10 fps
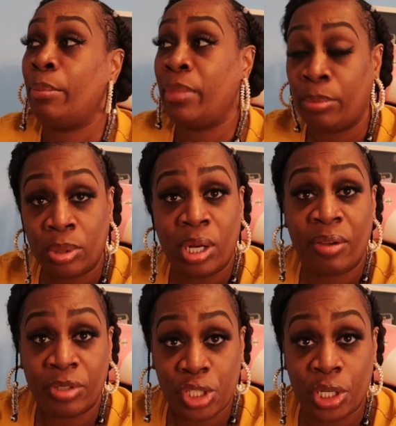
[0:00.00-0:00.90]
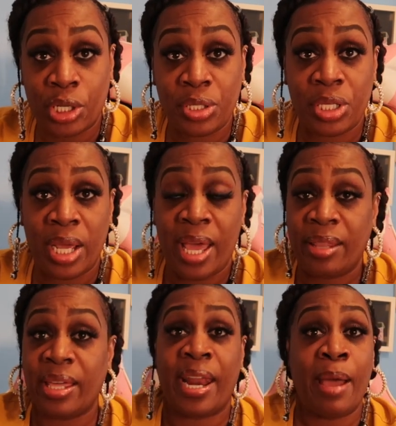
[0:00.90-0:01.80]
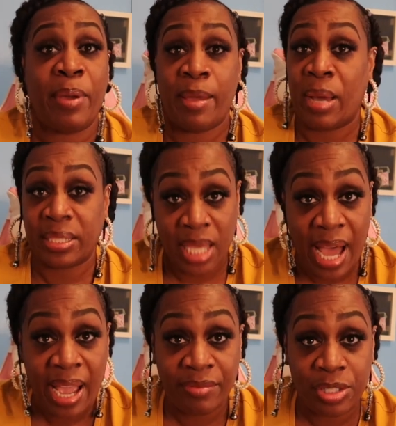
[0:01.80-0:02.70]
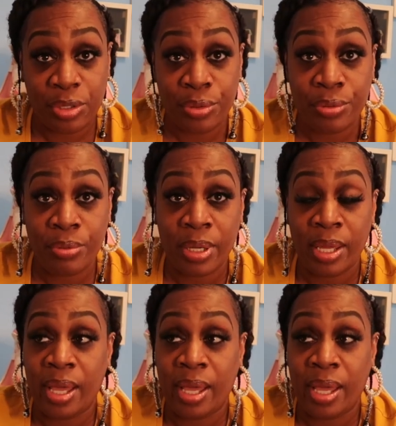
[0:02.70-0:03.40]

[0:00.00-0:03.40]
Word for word: a member of a church that I pay my tithes to.